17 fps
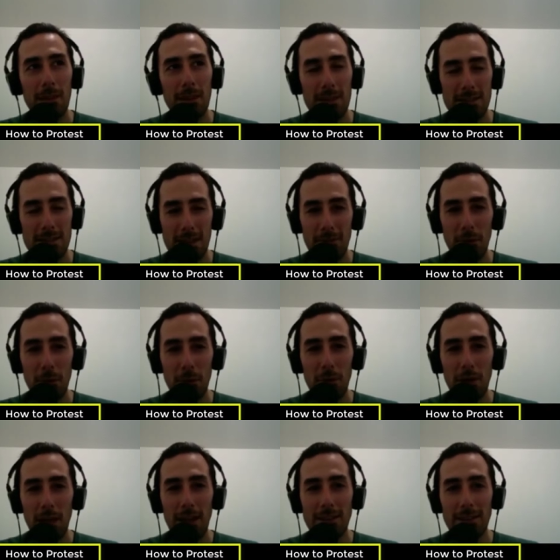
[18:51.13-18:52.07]
let's say if you
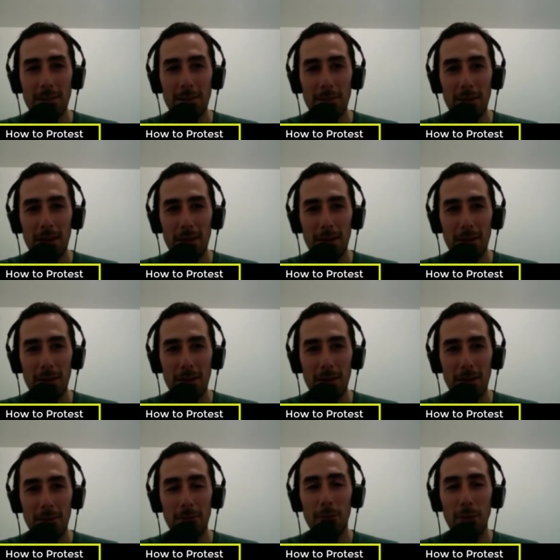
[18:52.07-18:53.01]
don't like something,
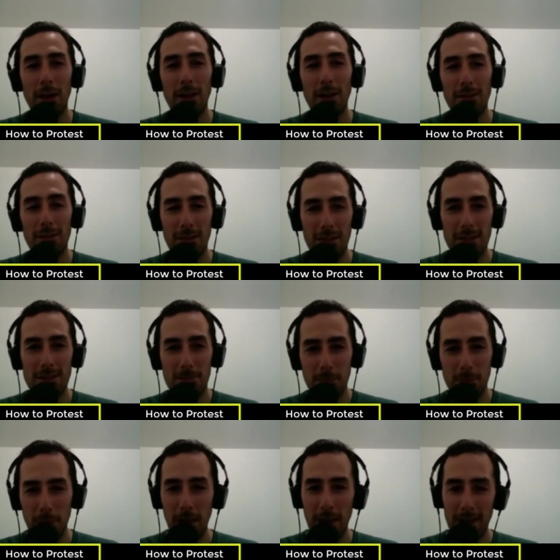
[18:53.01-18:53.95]
I have a right to this
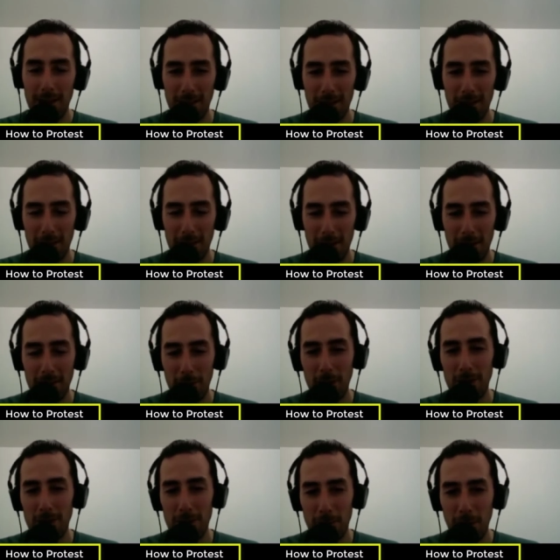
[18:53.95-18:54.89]
blank, I have a
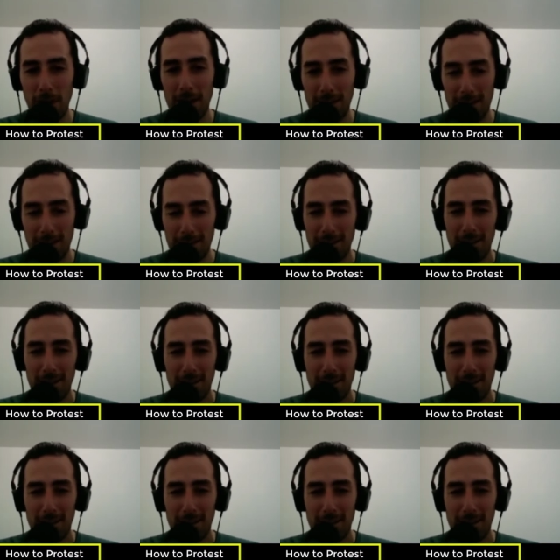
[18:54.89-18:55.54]
right to blank, and